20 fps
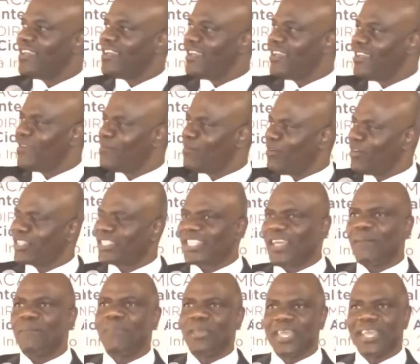In
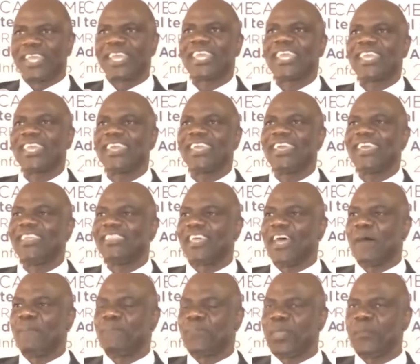Mozambique,
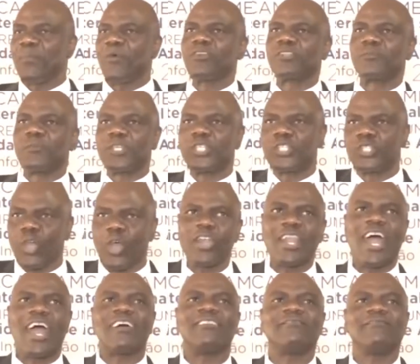there are people who speak
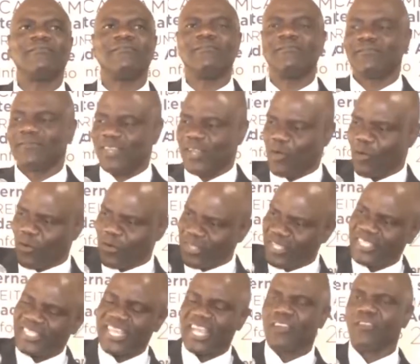Shona on
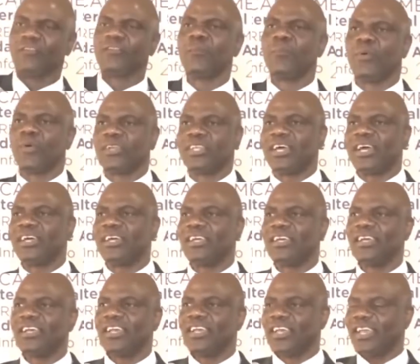this side of the border
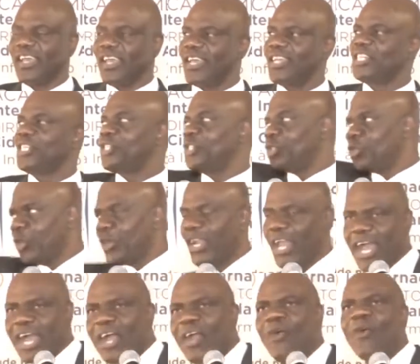and
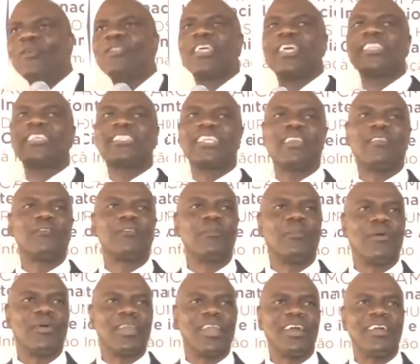Shona on the other side of the
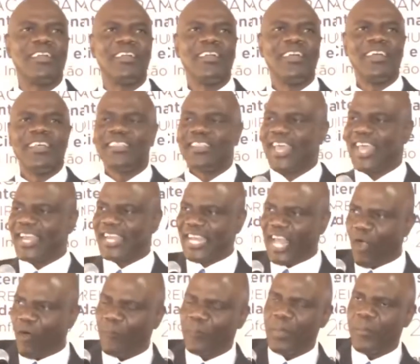border. There are
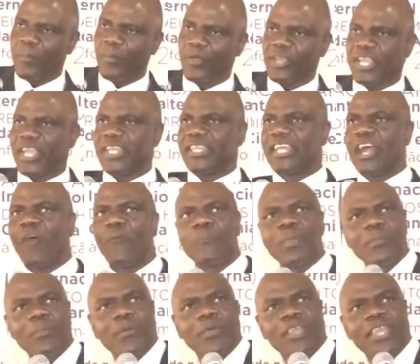Ndau people here and Ndau
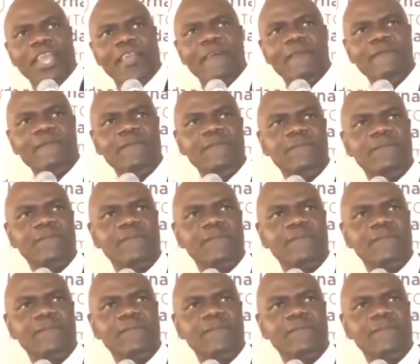people here.